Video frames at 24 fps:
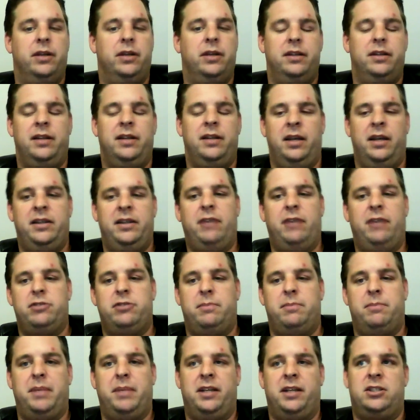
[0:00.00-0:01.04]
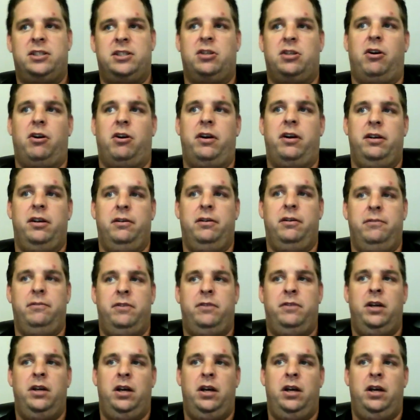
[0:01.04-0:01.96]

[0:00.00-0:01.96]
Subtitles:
And that was a big start of